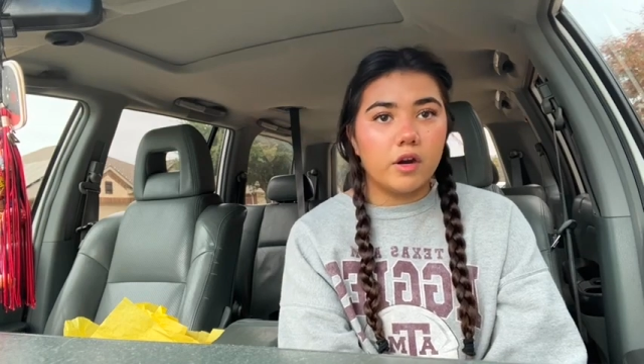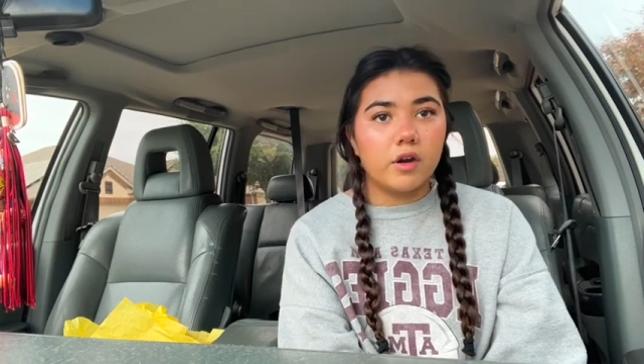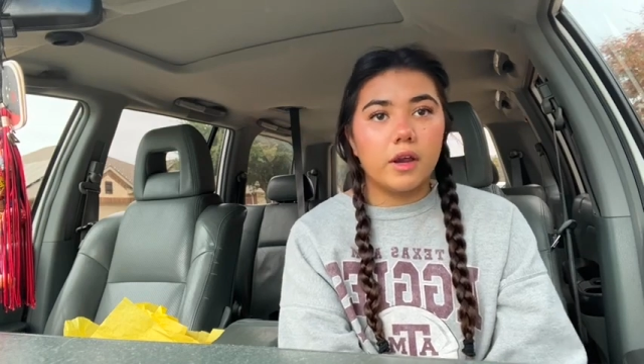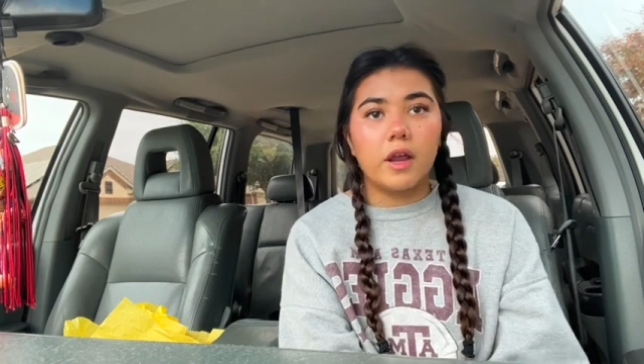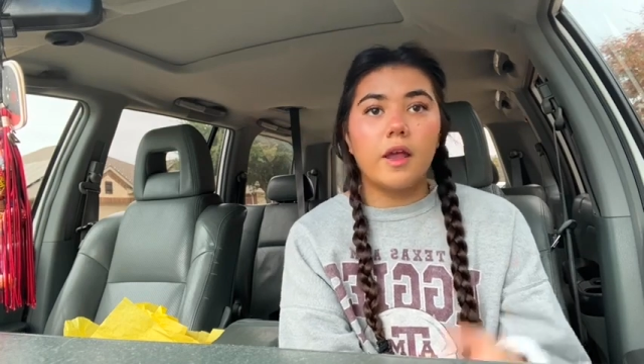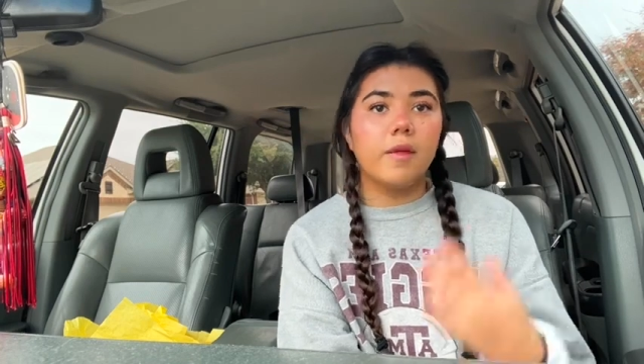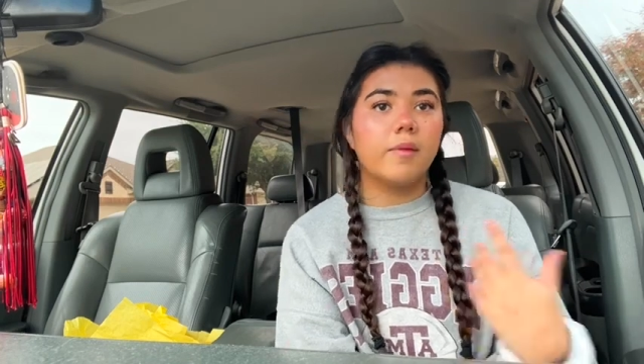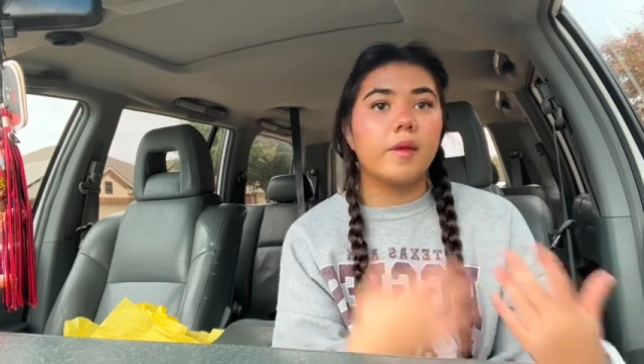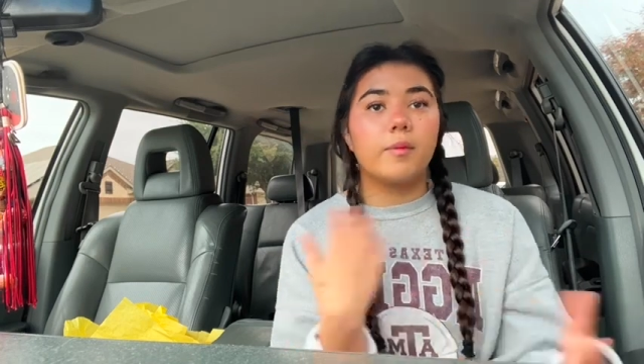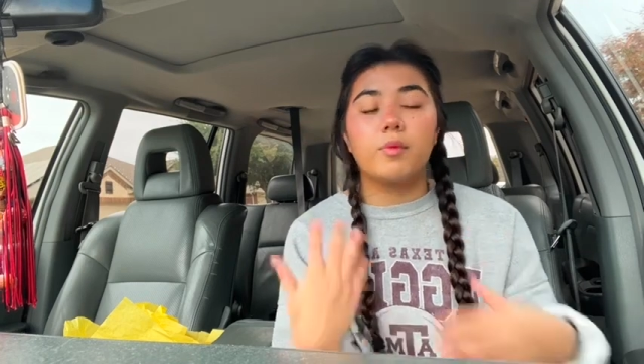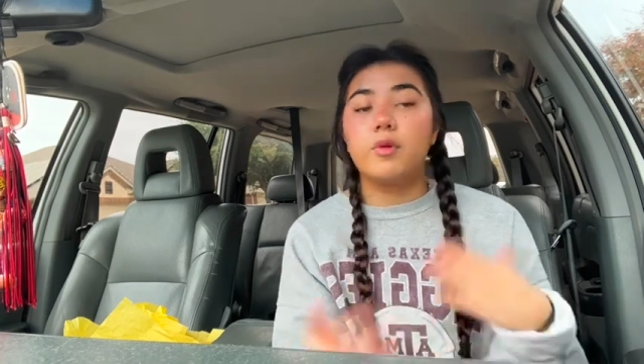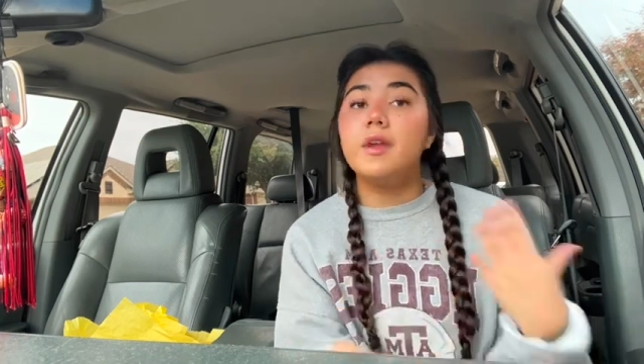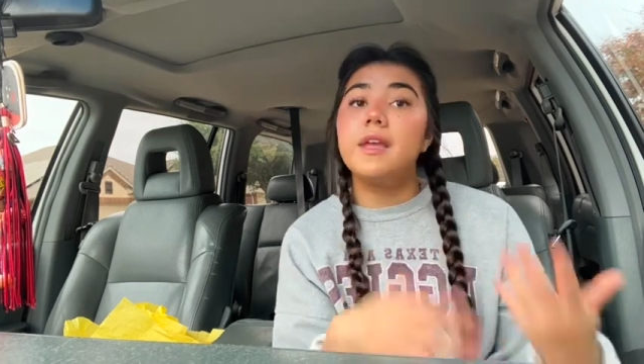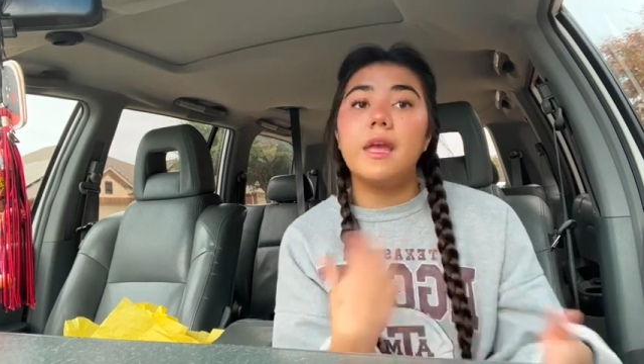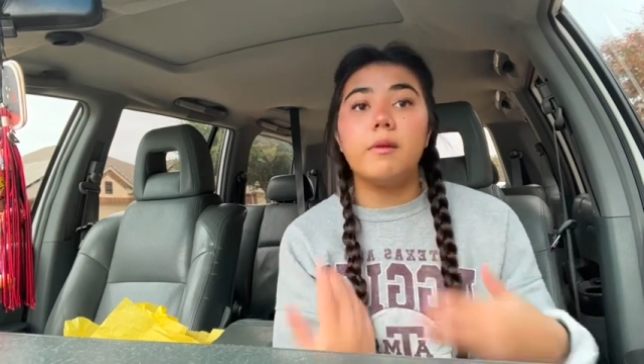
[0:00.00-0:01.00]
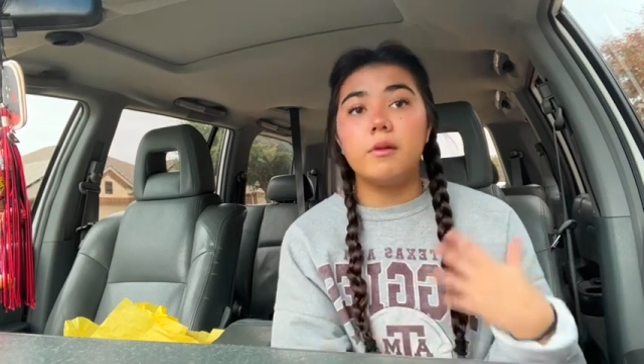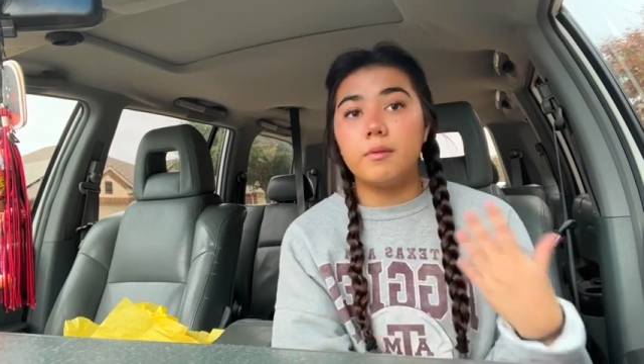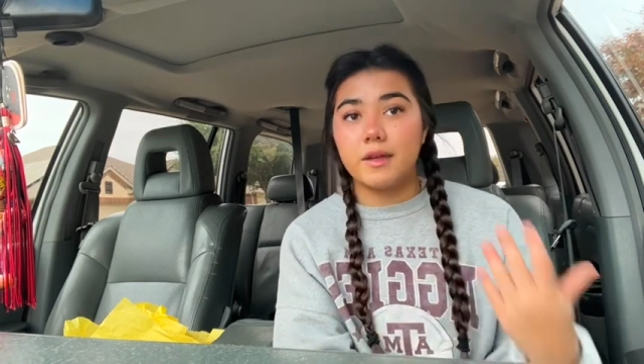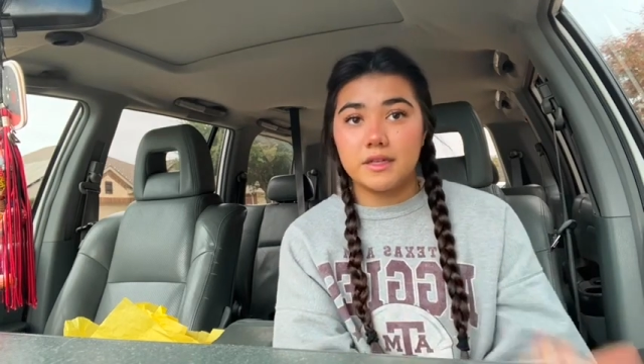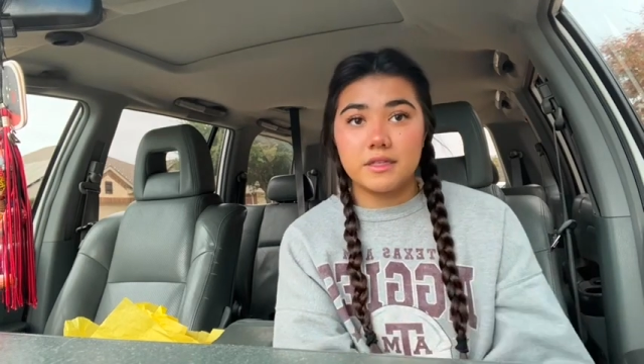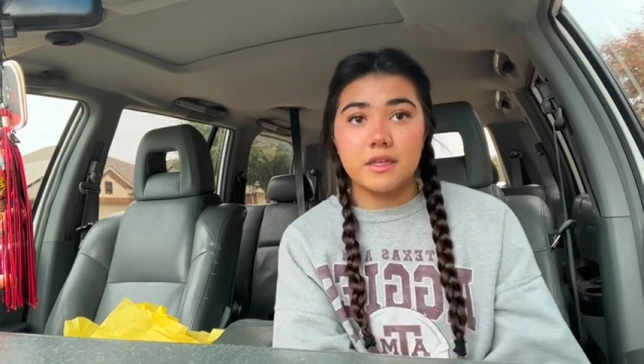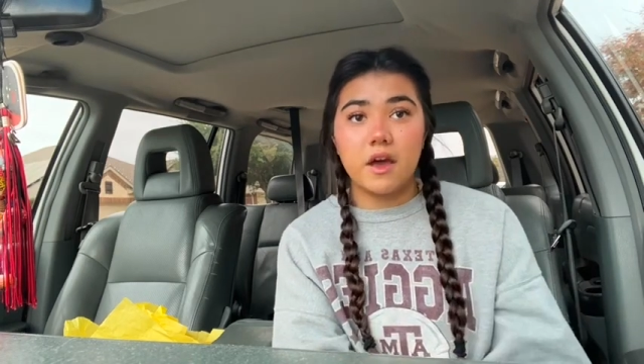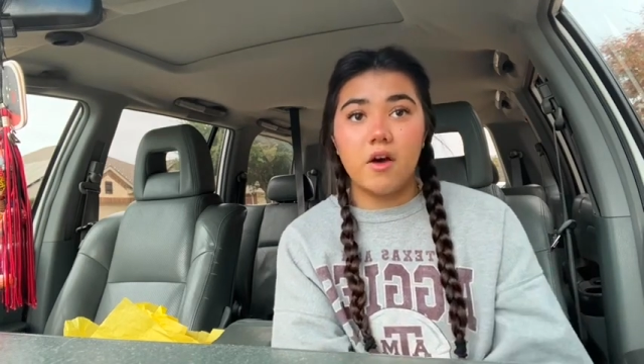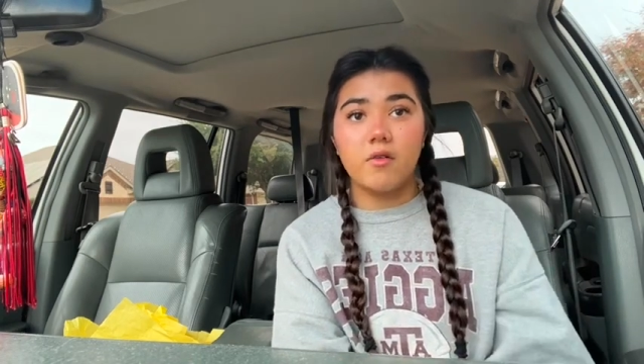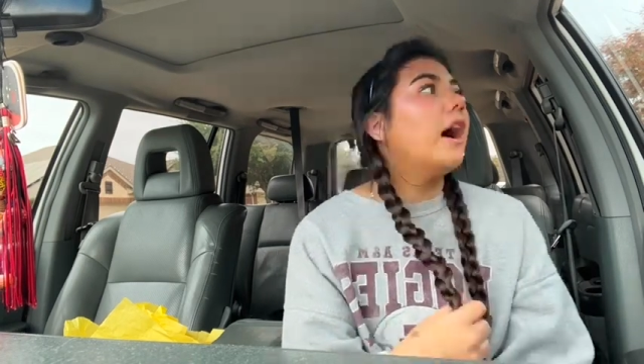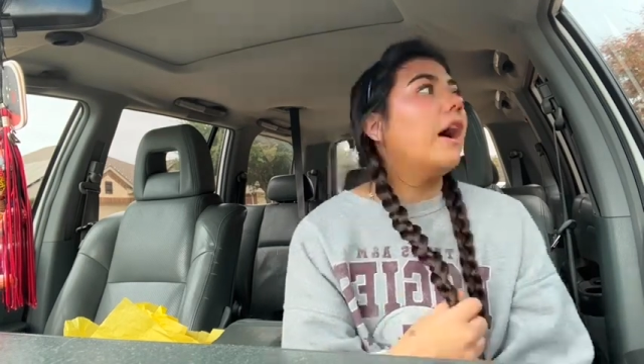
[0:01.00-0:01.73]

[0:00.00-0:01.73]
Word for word: Okay, I'm like pre-gaming myself.